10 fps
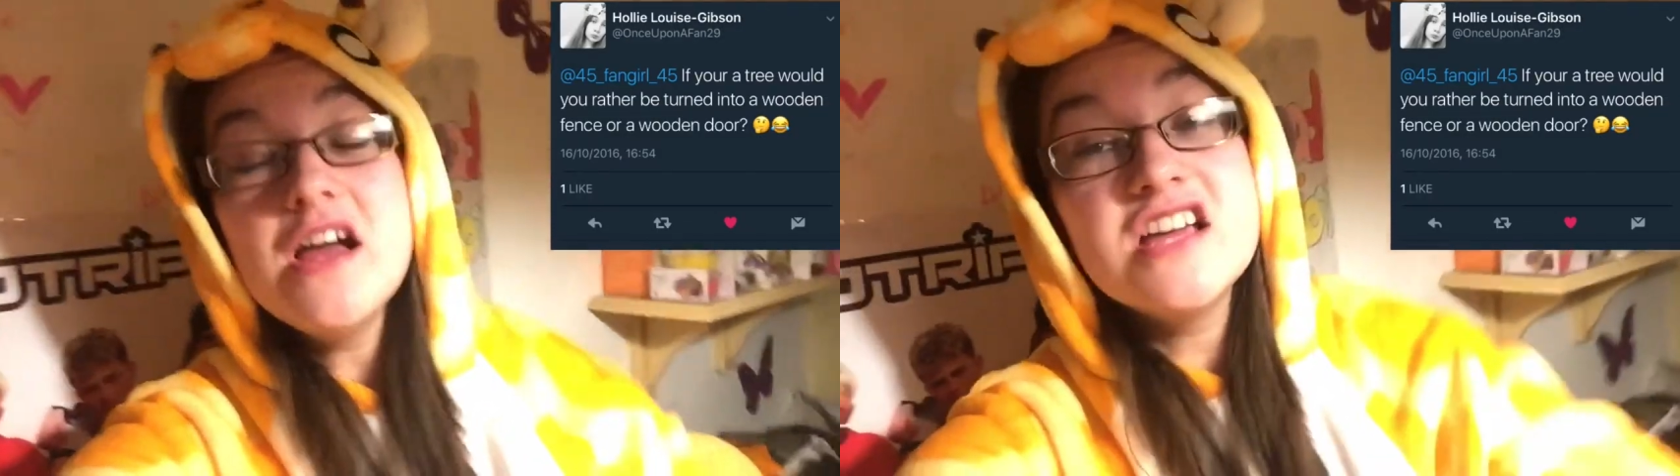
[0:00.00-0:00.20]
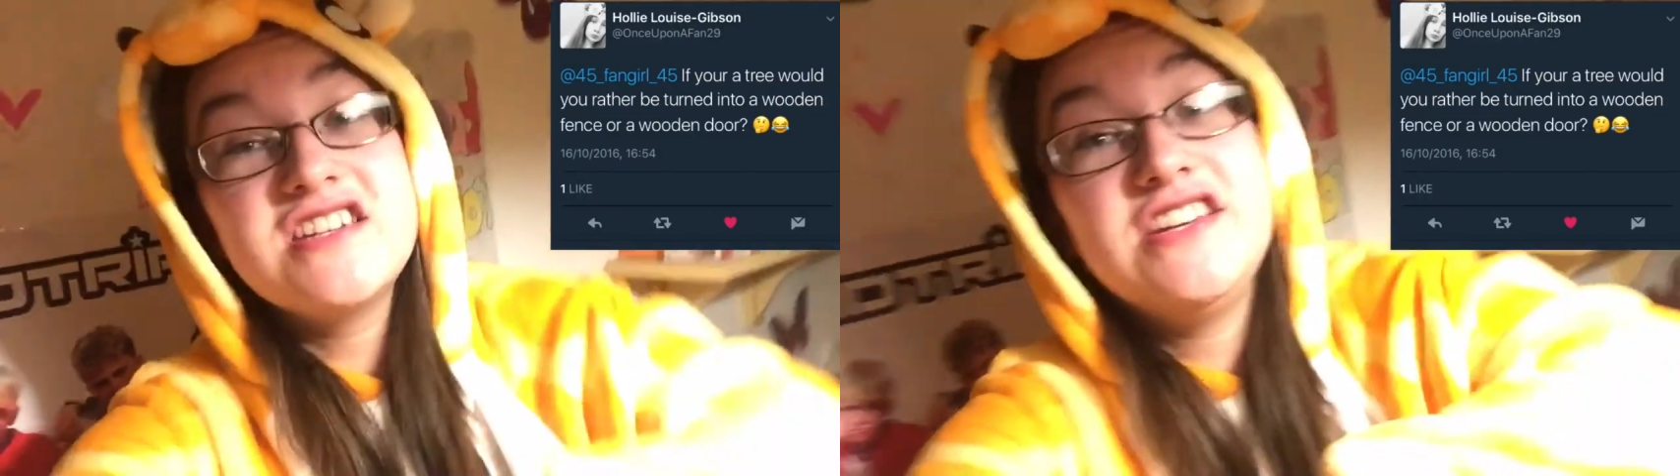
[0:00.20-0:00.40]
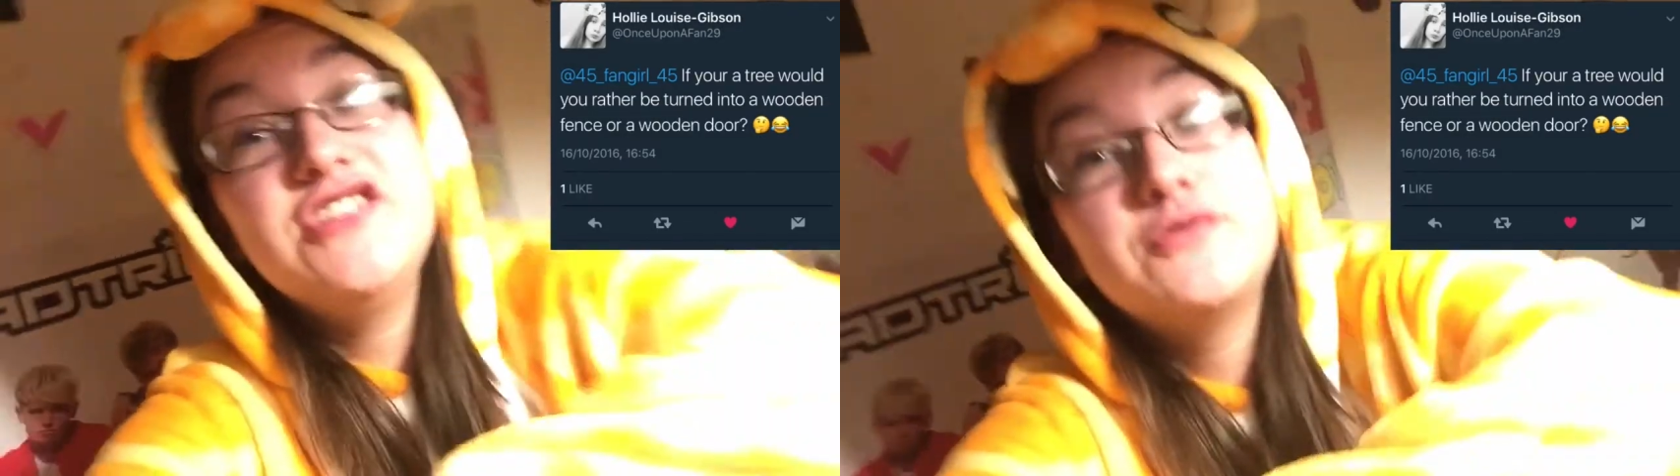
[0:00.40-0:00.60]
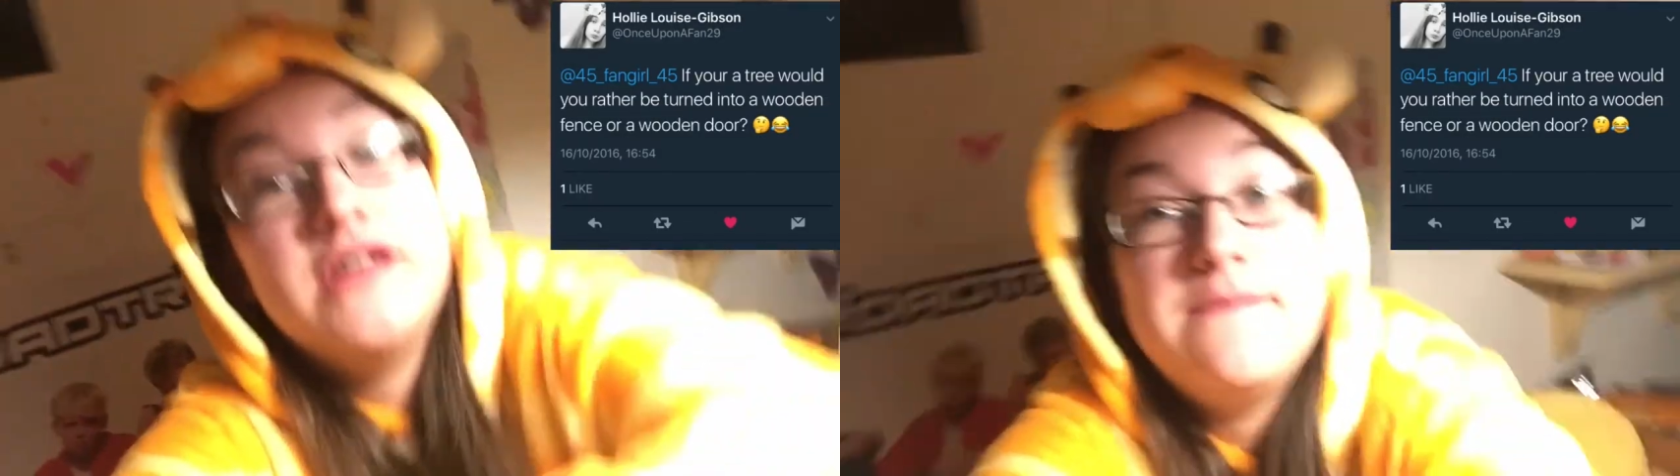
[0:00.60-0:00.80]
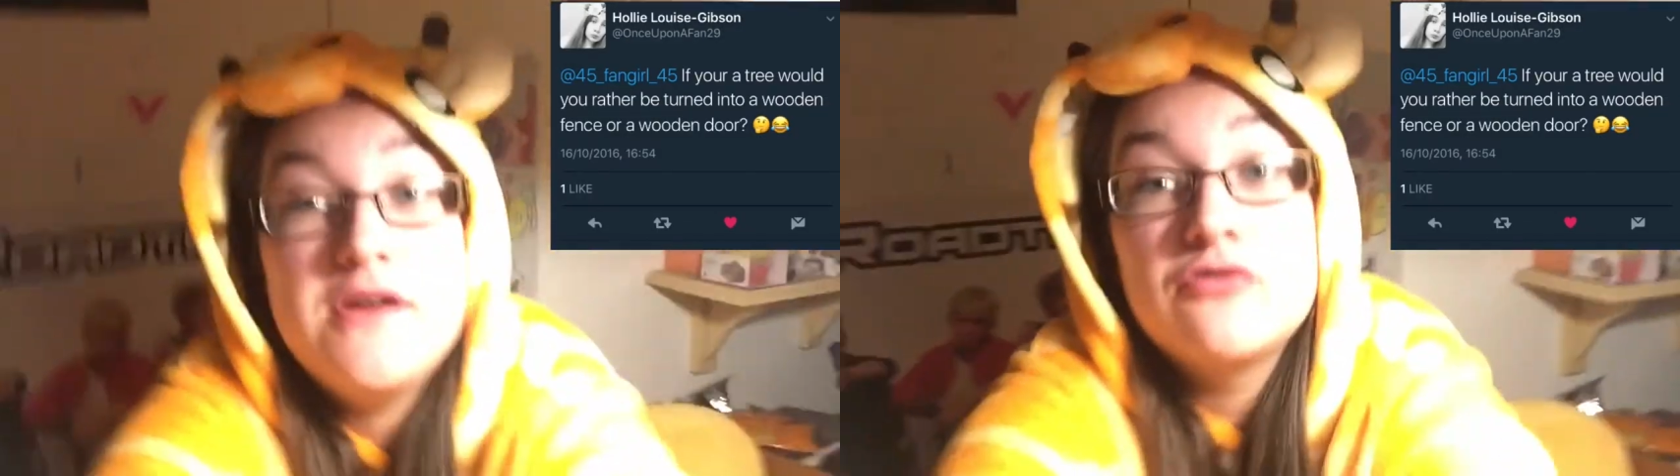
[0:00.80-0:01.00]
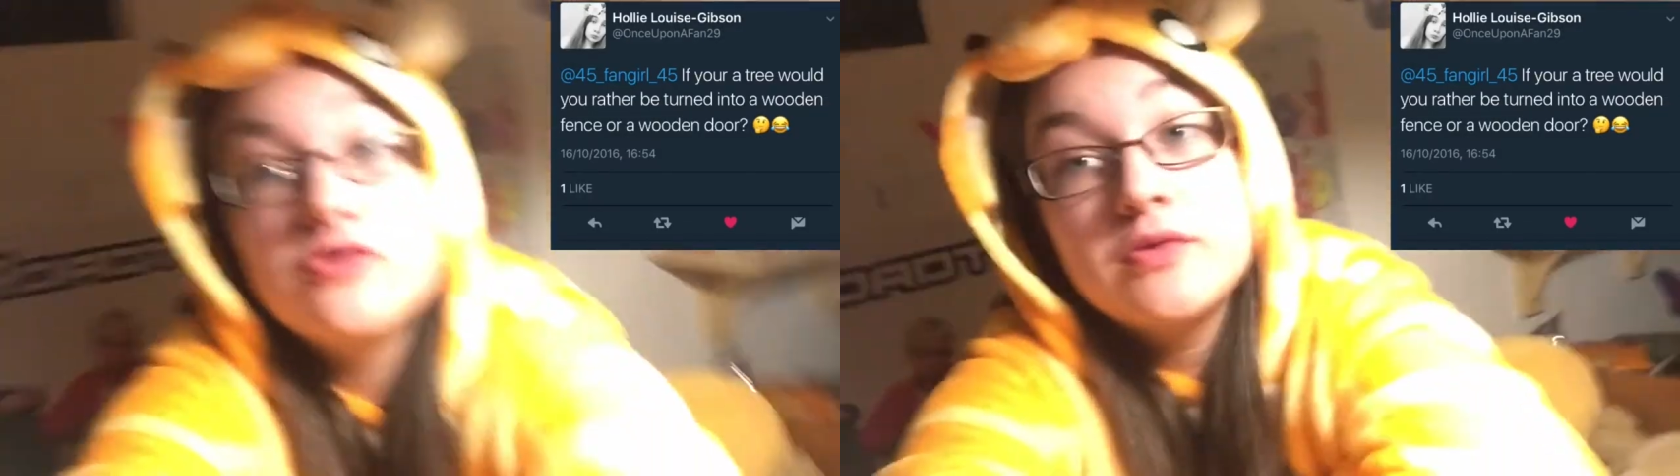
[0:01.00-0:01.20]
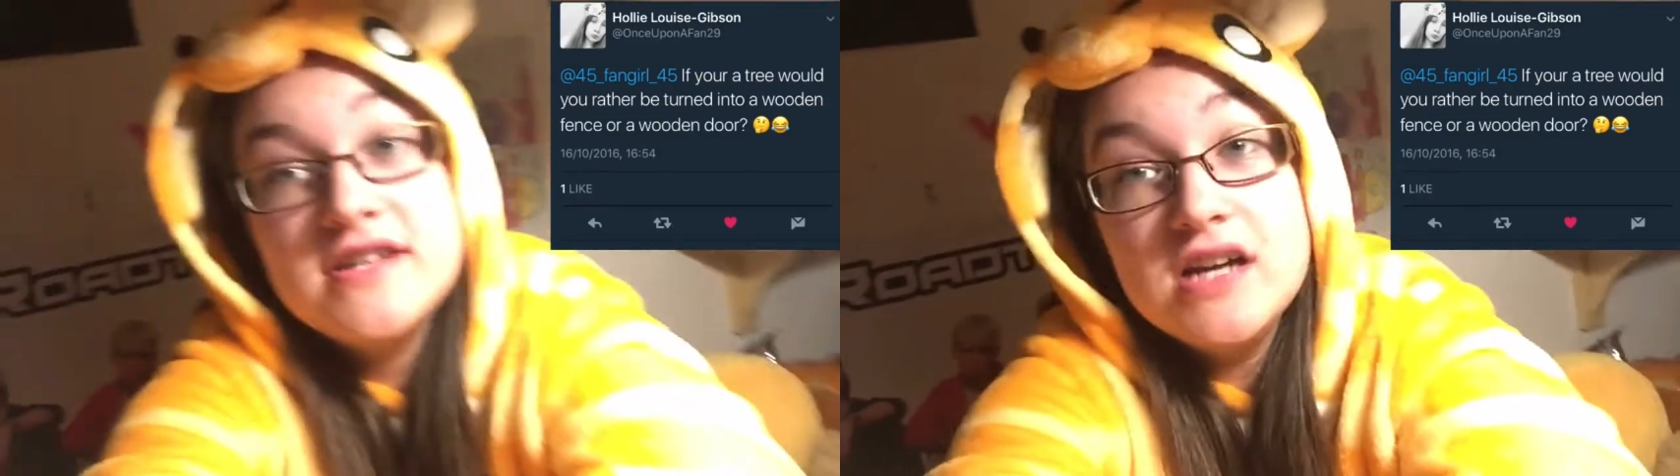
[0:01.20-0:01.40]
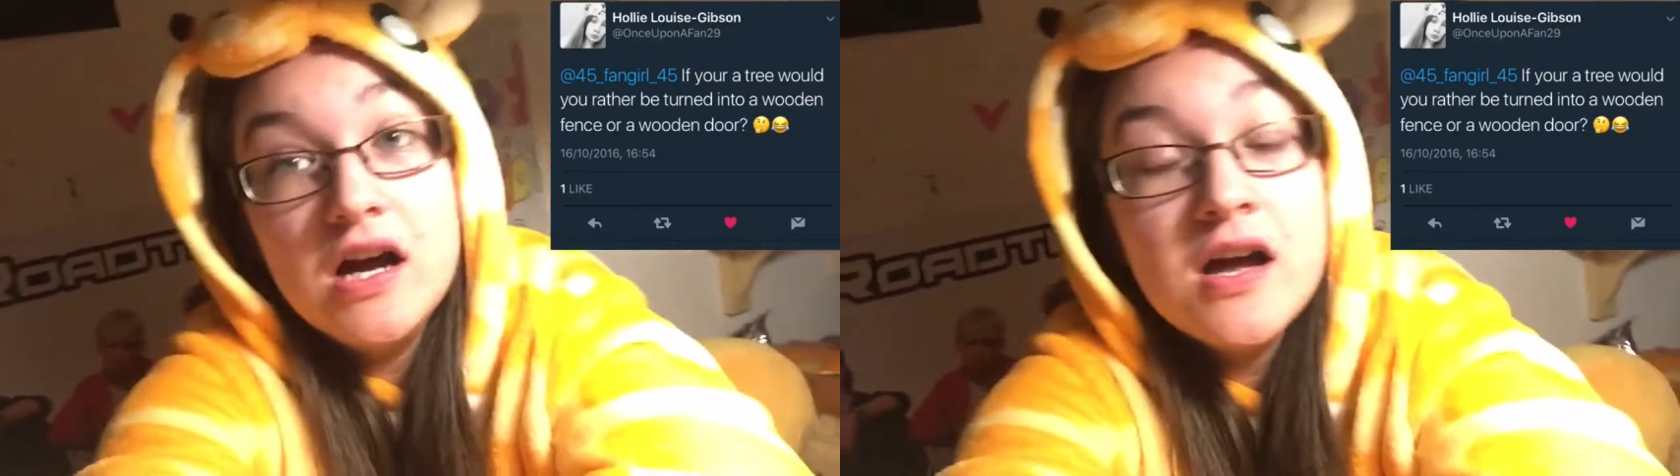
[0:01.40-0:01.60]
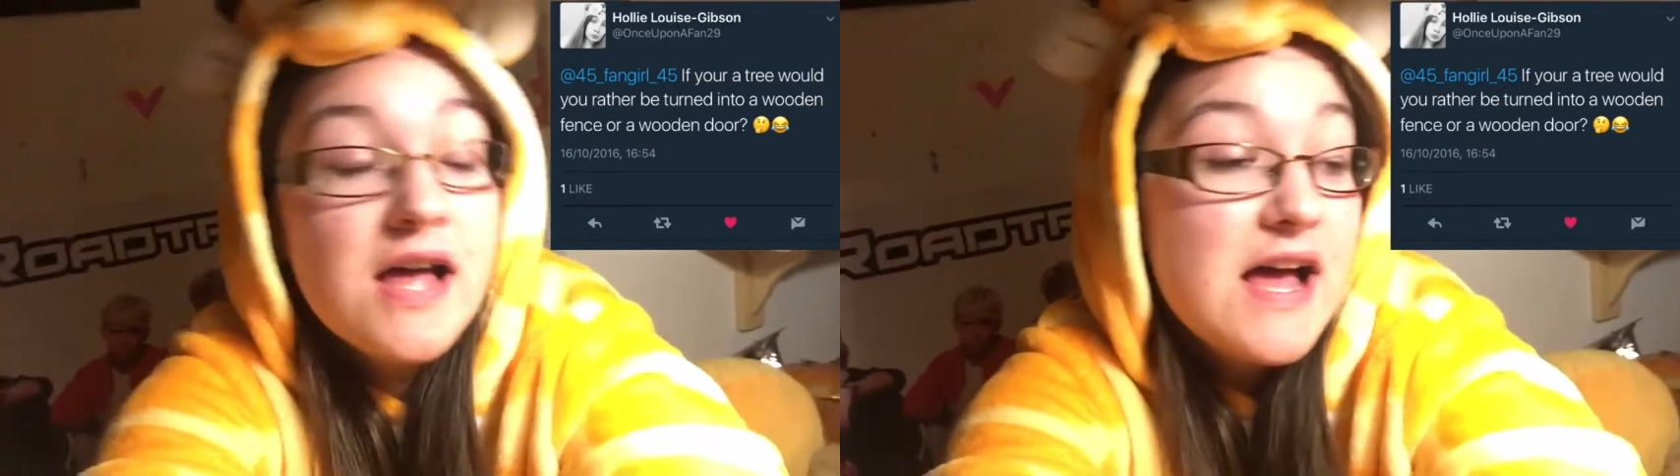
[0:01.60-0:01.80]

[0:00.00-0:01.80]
she tweeted me on Twitter